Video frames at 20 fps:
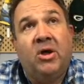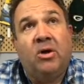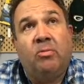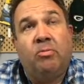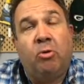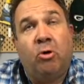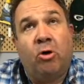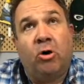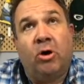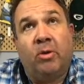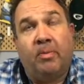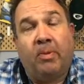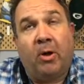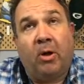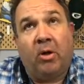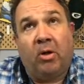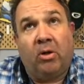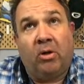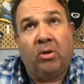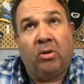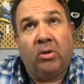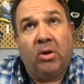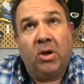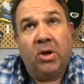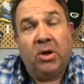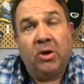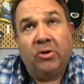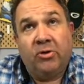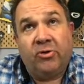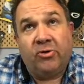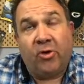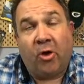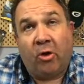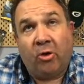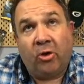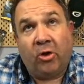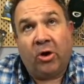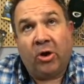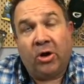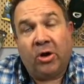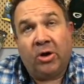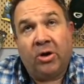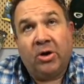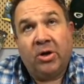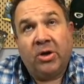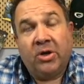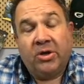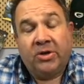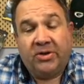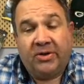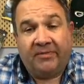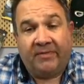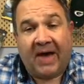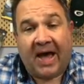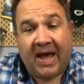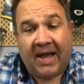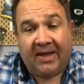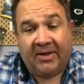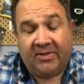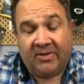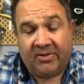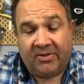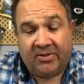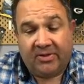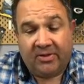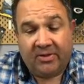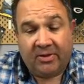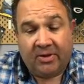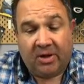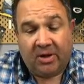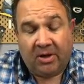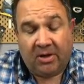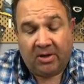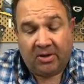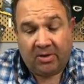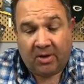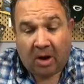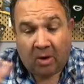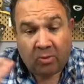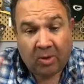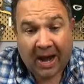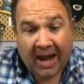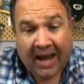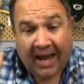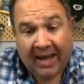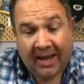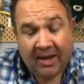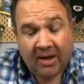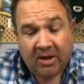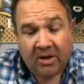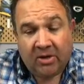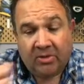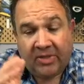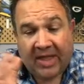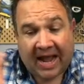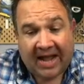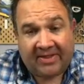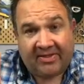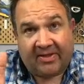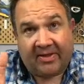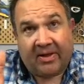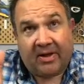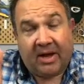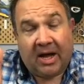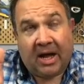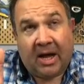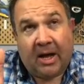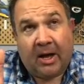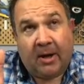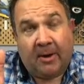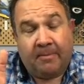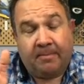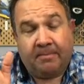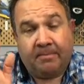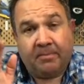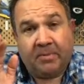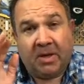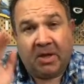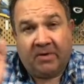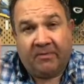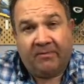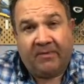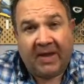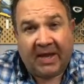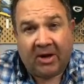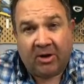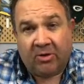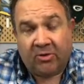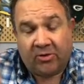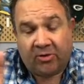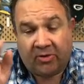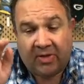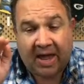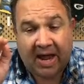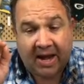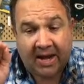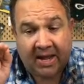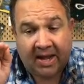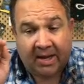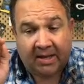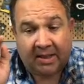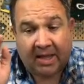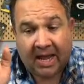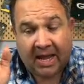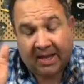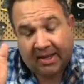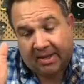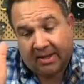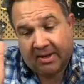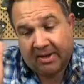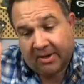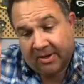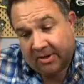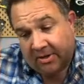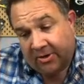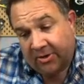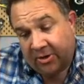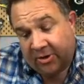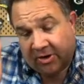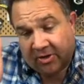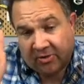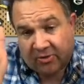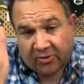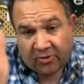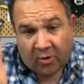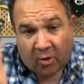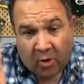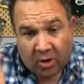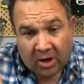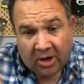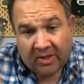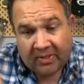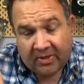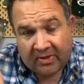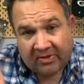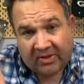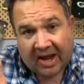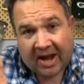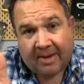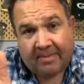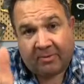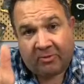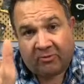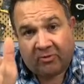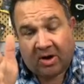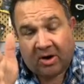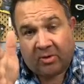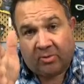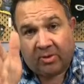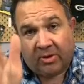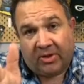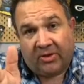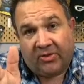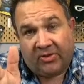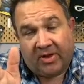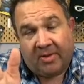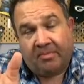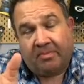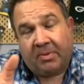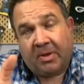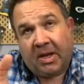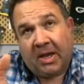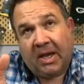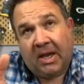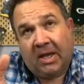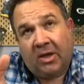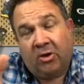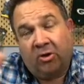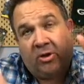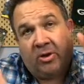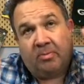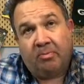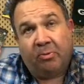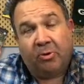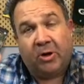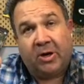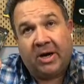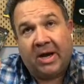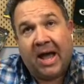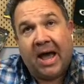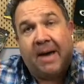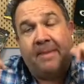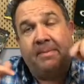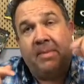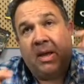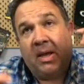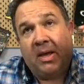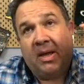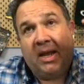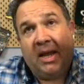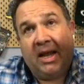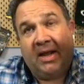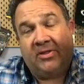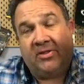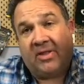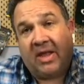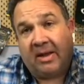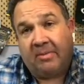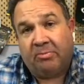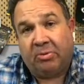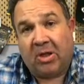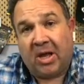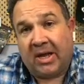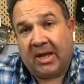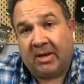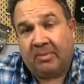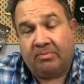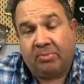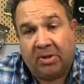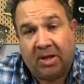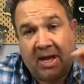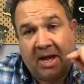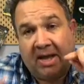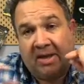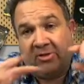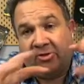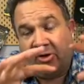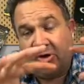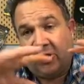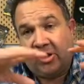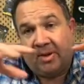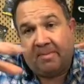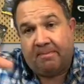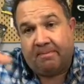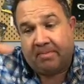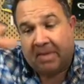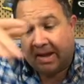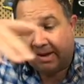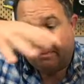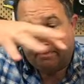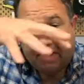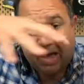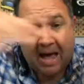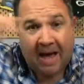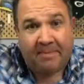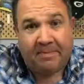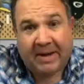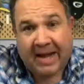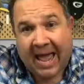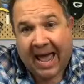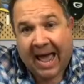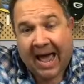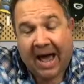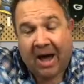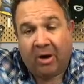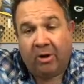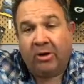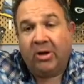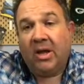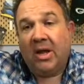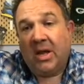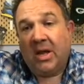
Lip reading: portable solar device array that's configured so that it, like, you can store it in the Cybertruck really simply. You can put it up. It's like plug and play, so you can like pop it out